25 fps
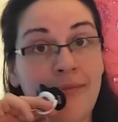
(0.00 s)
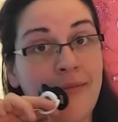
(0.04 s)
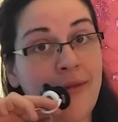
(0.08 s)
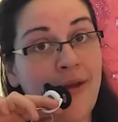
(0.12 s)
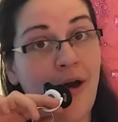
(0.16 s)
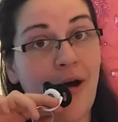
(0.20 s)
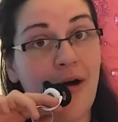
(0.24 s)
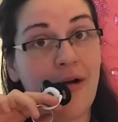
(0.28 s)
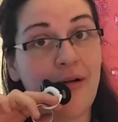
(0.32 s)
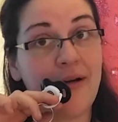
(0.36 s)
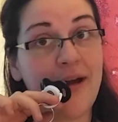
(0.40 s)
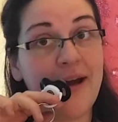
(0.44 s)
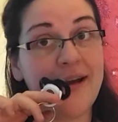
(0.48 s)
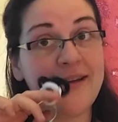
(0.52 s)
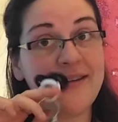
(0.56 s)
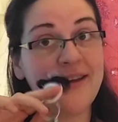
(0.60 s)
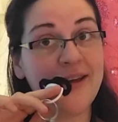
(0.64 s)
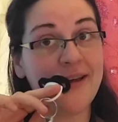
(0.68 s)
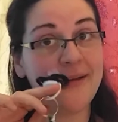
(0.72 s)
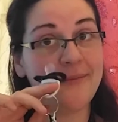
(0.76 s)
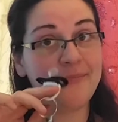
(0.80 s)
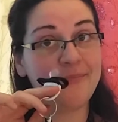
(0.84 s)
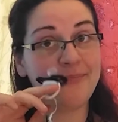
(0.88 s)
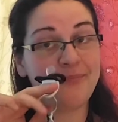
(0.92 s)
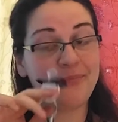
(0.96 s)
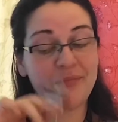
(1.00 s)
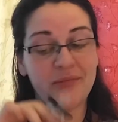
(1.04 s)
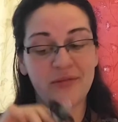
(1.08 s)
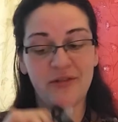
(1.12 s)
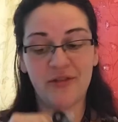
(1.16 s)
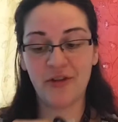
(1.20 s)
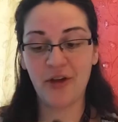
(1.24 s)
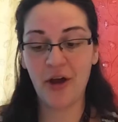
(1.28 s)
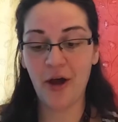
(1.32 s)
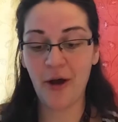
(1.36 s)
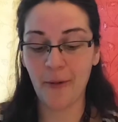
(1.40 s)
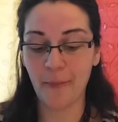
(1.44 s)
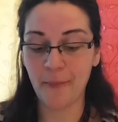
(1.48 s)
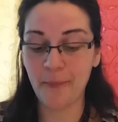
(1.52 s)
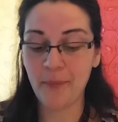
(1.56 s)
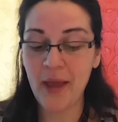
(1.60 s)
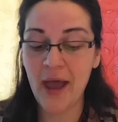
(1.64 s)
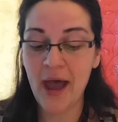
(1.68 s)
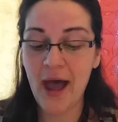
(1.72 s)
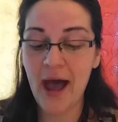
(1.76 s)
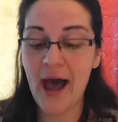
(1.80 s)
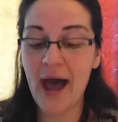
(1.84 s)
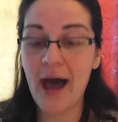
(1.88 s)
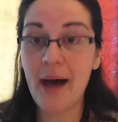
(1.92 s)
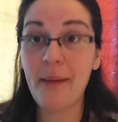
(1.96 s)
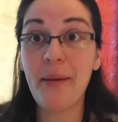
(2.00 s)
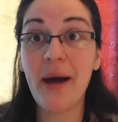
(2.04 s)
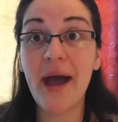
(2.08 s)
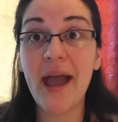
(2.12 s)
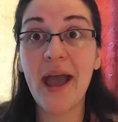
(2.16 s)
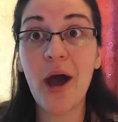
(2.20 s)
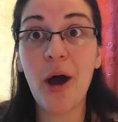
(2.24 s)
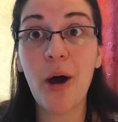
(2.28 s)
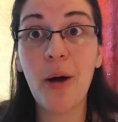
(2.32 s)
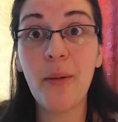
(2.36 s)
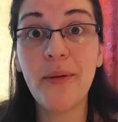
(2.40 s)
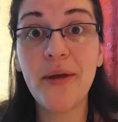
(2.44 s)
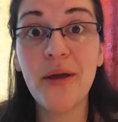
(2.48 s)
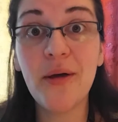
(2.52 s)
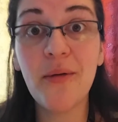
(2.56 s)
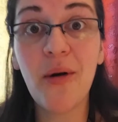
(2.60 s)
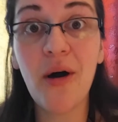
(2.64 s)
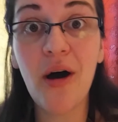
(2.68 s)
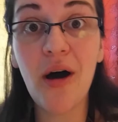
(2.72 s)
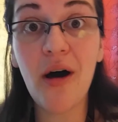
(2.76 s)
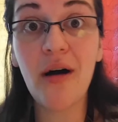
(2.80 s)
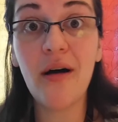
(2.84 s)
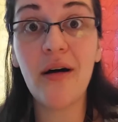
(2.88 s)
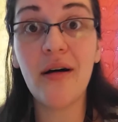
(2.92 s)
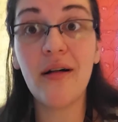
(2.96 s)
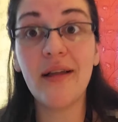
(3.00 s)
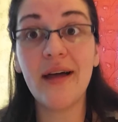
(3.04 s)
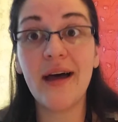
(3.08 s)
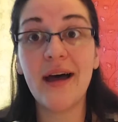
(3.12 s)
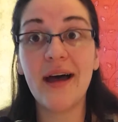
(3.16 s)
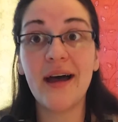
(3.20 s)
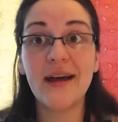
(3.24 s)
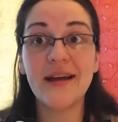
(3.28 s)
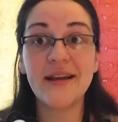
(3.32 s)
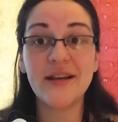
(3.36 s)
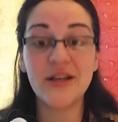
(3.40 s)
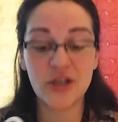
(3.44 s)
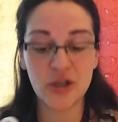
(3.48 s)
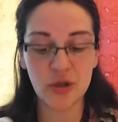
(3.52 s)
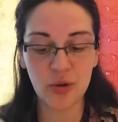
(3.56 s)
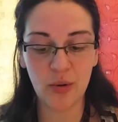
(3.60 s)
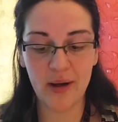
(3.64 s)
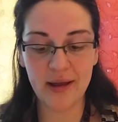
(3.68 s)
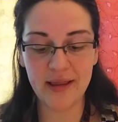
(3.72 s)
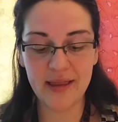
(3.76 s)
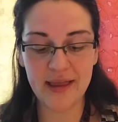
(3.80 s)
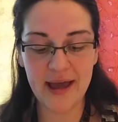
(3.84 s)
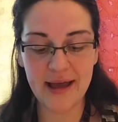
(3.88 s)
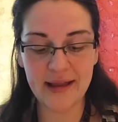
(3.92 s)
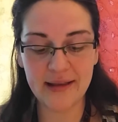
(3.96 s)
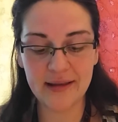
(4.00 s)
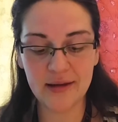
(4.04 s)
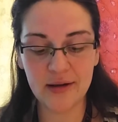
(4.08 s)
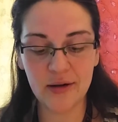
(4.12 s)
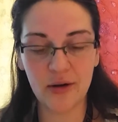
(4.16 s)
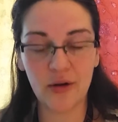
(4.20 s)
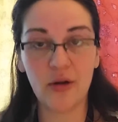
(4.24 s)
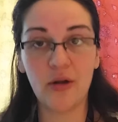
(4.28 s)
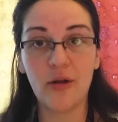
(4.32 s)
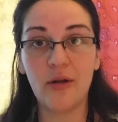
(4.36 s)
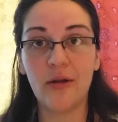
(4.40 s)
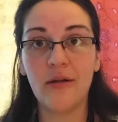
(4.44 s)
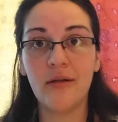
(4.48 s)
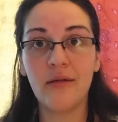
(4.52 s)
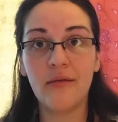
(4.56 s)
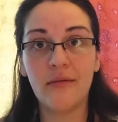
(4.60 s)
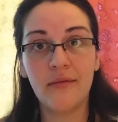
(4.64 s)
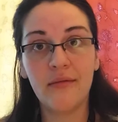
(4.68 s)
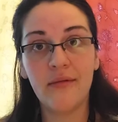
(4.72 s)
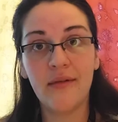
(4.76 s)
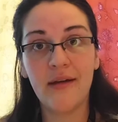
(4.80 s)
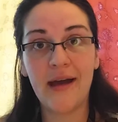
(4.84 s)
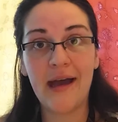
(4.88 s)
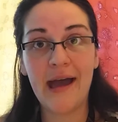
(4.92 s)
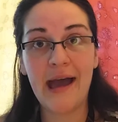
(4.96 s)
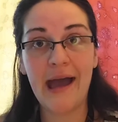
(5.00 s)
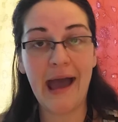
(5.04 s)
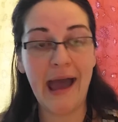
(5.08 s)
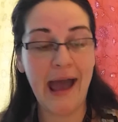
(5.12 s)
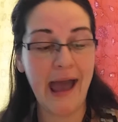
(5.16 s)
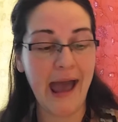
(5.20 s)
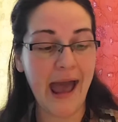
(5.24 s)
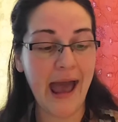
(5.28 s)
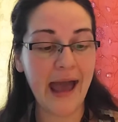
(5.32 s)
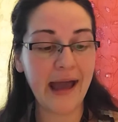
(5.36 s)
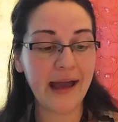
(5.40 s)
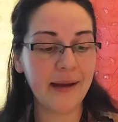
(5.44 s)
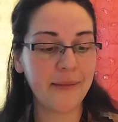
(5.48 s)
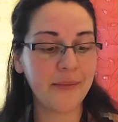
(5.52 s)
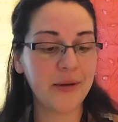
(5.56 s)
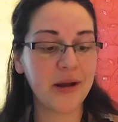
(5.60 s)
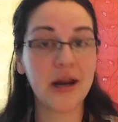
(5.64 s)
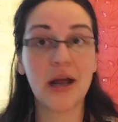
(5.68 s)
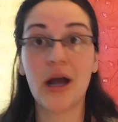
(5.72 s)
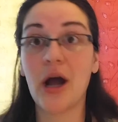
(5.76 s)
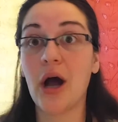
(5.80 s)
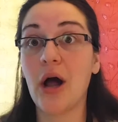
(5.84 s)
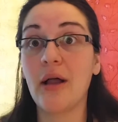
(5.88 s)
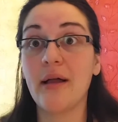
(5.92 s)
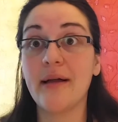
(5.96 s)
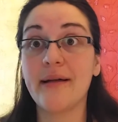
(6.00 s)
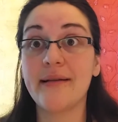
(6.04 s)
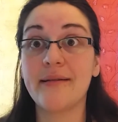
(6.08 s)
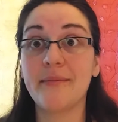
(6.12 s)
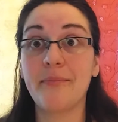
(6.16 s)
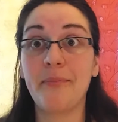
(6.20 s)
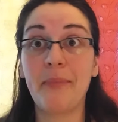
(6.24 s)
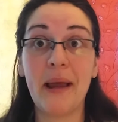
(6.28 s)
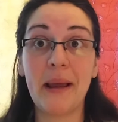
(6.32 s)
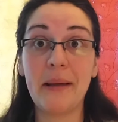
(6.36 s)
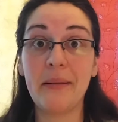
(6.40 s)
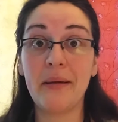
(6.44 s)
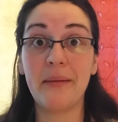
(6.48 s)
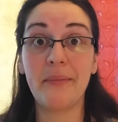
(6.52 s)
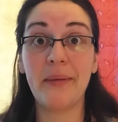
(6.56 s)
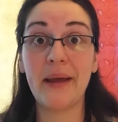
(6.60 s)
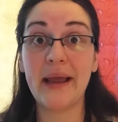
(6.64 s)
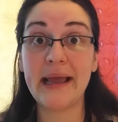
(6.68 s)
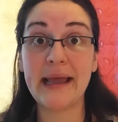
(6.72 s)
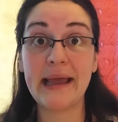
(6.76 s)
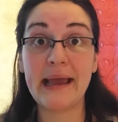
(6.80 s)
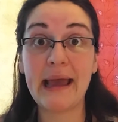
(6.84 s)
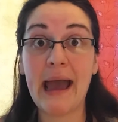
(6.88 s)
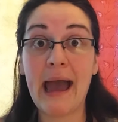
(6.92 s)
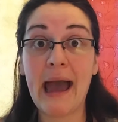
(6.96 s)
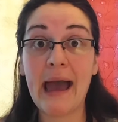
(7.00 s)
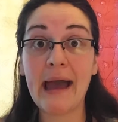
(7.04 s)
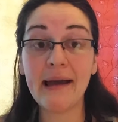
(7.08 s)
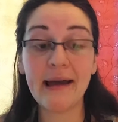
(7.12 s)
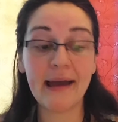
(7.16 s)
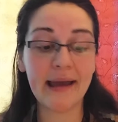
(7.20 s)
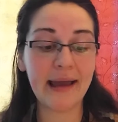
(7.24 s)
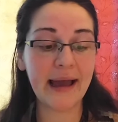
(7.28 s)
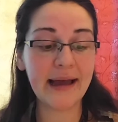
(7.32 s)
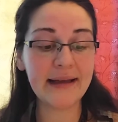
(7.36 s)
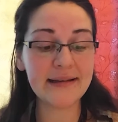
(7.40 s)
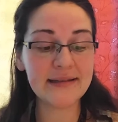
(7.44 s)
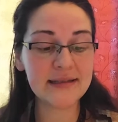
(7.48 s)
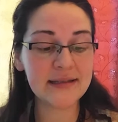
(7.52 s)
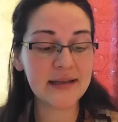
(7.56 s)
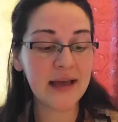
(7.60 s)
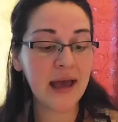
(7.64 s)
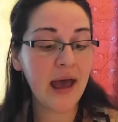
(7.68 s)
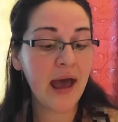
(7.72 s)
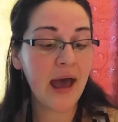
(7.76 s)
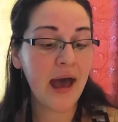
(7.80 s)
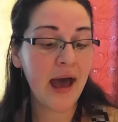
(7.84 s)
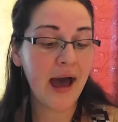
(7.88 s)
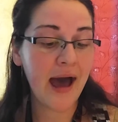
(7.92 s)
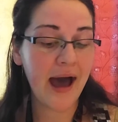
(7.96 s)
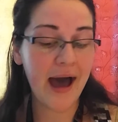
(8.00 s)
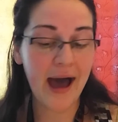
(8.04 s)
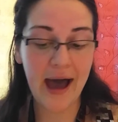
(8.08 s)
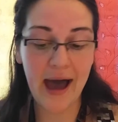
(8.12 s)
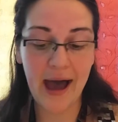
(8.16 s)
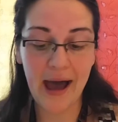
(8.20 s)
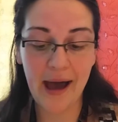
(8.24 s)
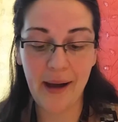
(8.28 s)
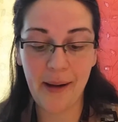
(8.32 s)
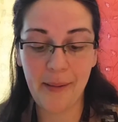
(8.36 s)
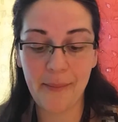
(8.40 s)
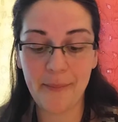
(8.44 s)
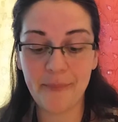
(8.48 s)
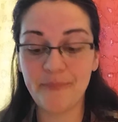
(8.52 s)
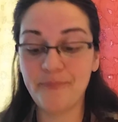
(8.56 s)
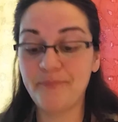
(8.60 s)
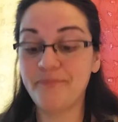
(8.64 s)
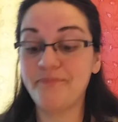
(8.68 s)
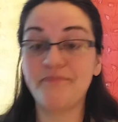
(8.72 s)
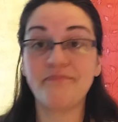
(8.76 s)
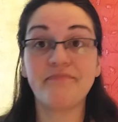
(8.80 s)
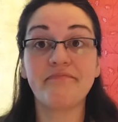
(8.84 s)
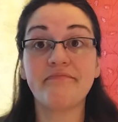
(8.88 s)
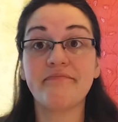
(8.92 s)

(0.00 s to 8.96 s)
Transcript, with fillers: Alrighty. So um, I hope you all uh, enjoyed that little hack. I'm gonna call it baby binky hack, I guess. Um,